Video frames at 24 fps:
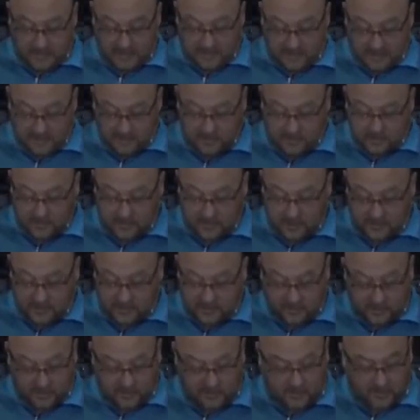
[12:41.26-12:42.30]
And he said
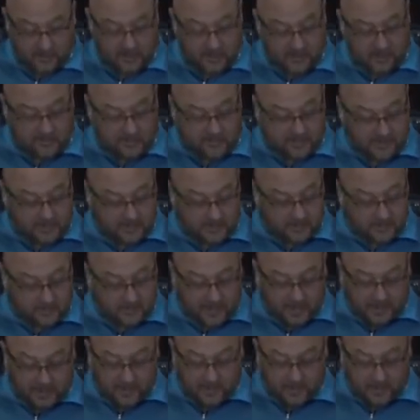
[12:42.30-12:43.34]
to her, there is
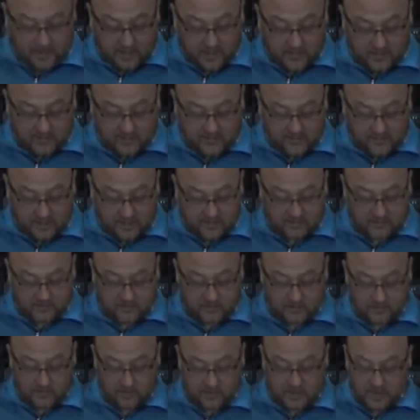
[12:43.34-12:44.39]
not another
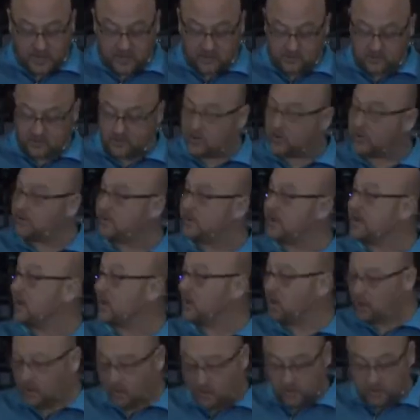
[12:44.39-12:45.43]
vessel. So the
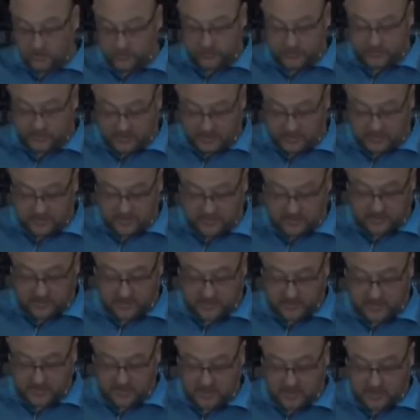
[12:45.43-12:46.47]
oil
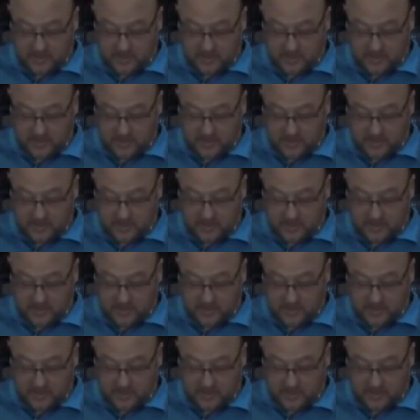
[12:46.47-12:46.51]
ceased.